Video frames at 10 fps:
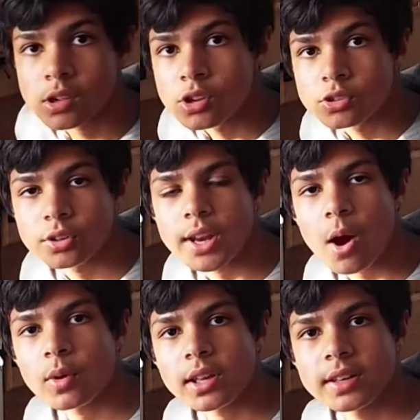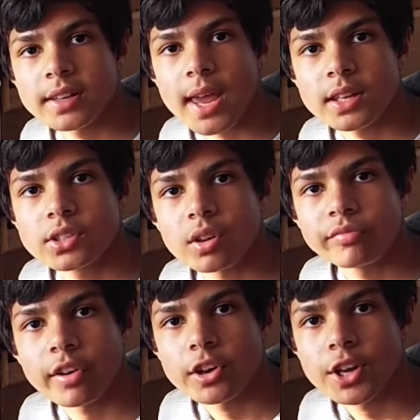so now we're going to take some
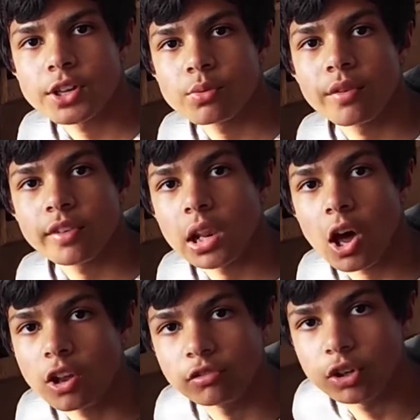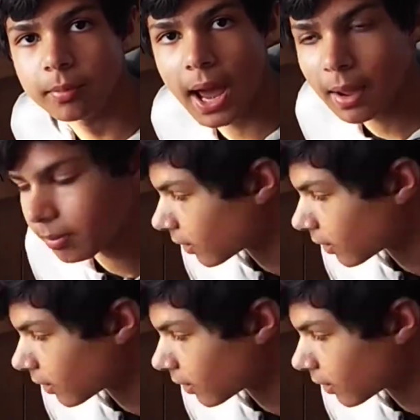photos with the Lightroom app.